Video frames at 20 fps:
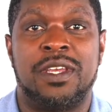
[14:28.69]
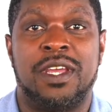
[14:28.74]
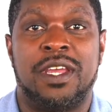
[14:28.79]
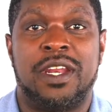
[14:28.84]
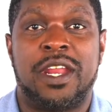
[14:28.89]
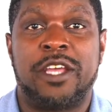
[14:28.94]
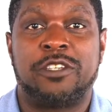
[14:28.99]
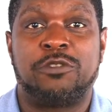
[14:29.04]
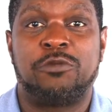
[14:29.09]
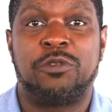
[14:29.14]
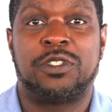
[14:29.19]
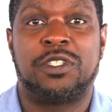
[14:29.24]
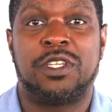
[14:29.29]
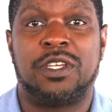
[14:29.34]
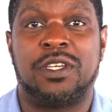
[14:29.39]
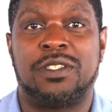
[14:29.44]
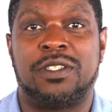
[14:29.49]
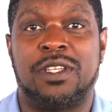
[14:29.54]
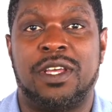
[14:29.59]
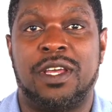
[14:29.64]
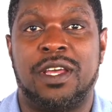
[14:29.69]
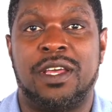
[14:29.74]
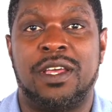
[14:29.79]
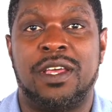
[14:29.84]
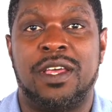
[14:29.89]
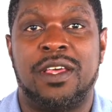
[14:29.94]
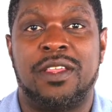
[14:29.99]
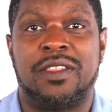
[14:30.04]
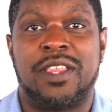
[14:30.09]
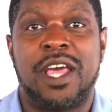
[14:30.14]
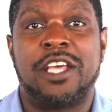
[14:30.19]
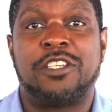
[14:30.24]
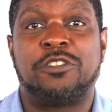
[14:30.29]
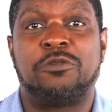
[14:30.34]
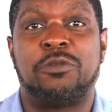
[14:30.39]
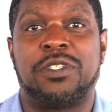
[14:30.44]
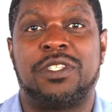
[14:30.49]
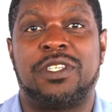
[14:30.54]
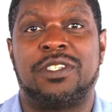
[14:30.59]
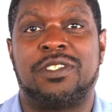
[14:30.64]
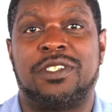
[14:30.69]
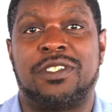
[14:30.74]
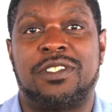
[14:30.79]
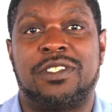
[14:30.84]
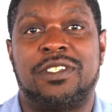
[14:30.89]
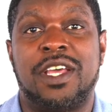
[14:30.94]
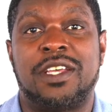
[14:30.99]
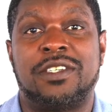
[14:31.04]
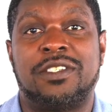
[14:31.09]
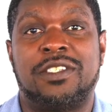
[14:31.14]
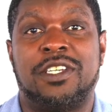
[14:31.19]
And that's what that's what the success